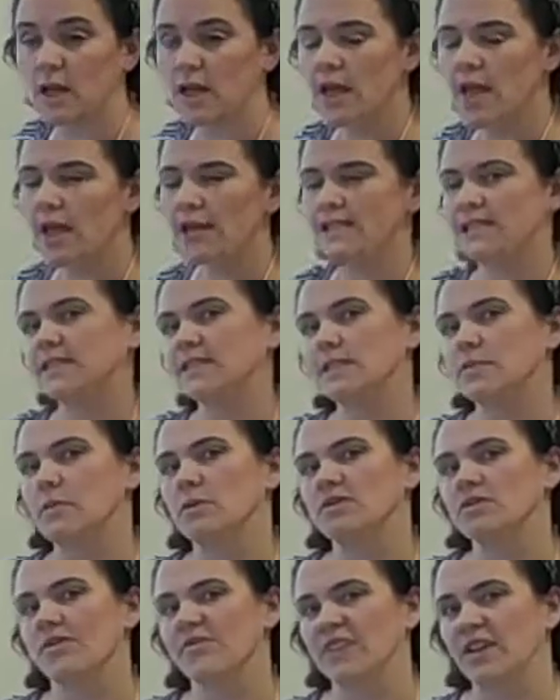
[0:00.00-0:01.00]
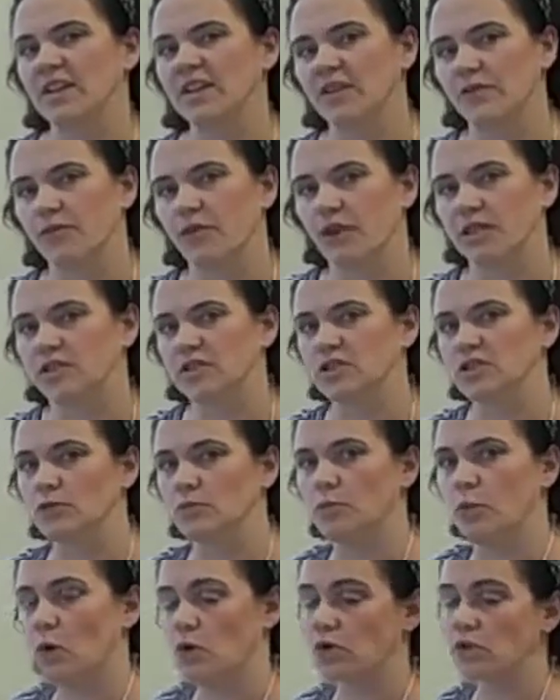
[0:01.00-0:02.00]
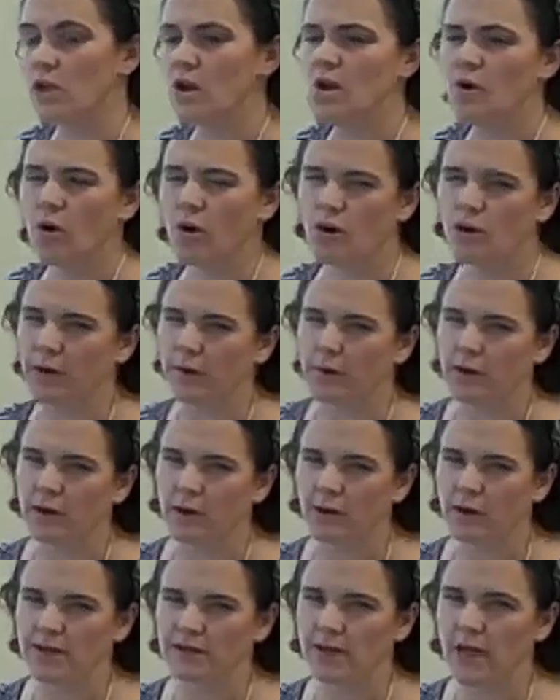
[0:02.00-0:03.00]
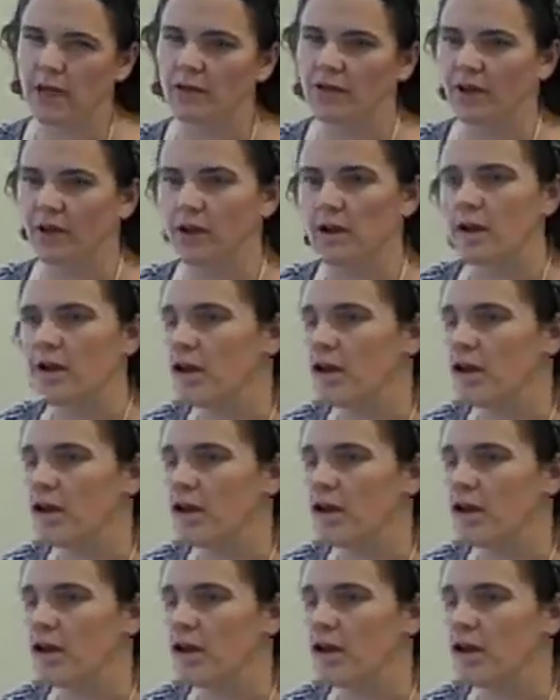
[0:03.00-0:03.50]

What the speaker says: Is this the most effective way to do both? Or are there better ways out there?